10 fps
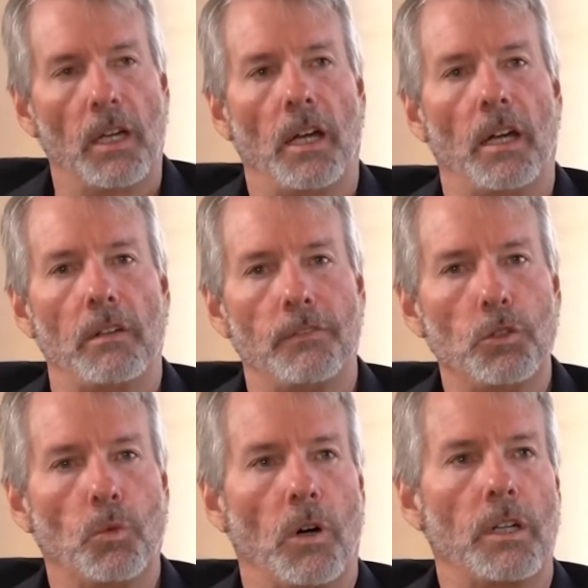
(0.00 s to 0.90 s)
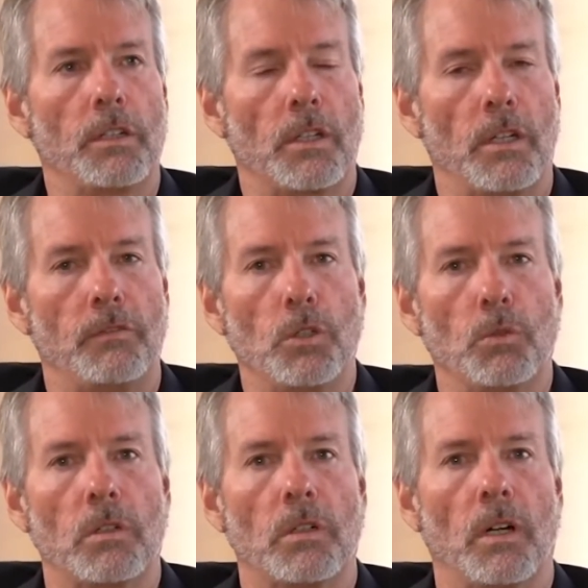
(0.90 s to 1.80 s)
And if you
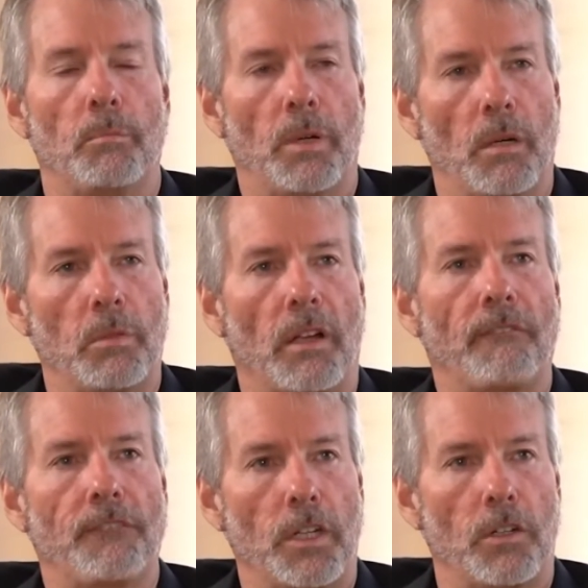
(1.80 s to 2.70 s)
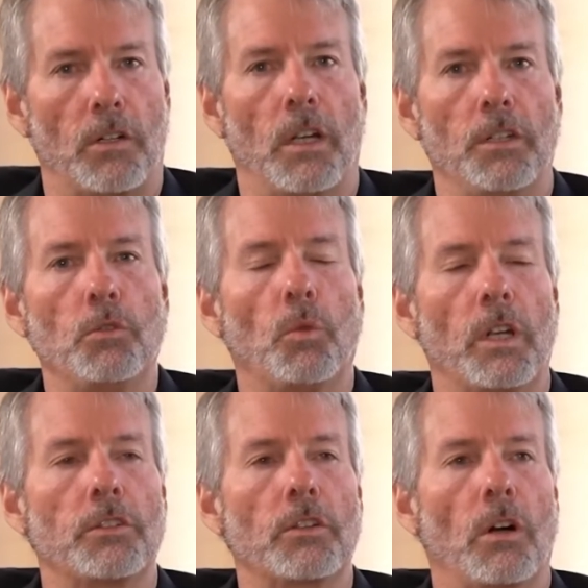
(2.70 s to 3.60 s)
were a public figure and you
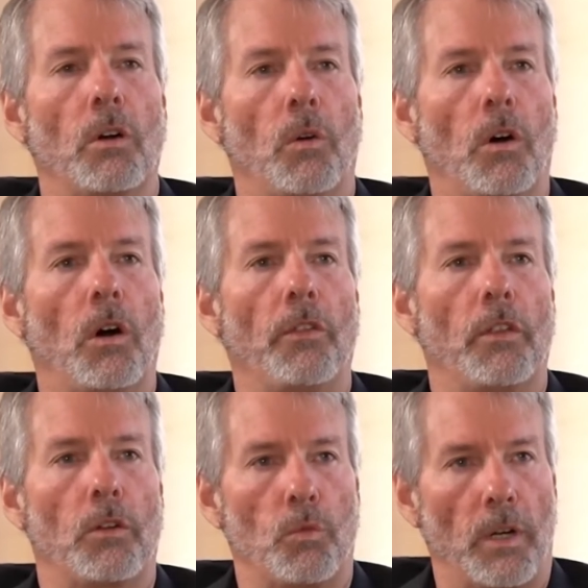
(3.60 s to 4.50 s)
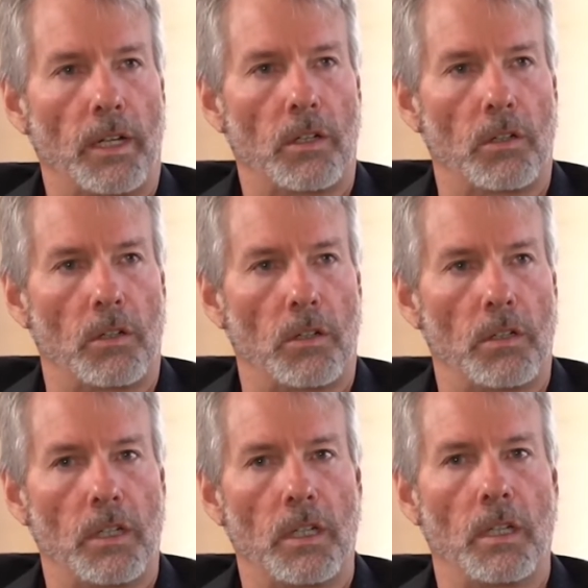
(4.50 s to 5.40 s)
wanted to go on the
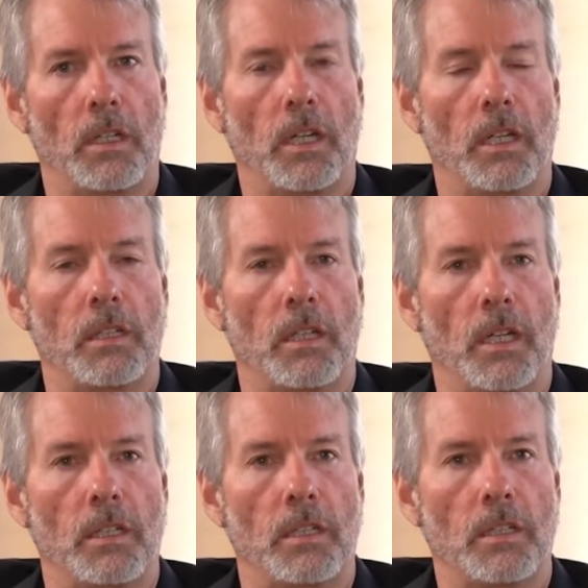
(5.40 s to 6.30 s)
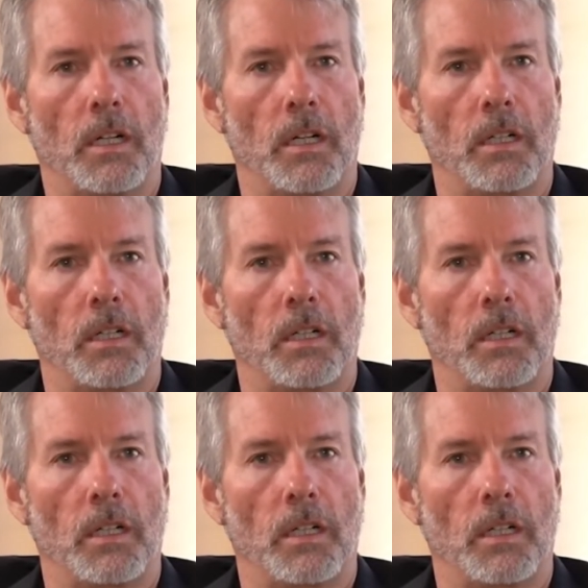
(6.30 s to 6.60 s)
record and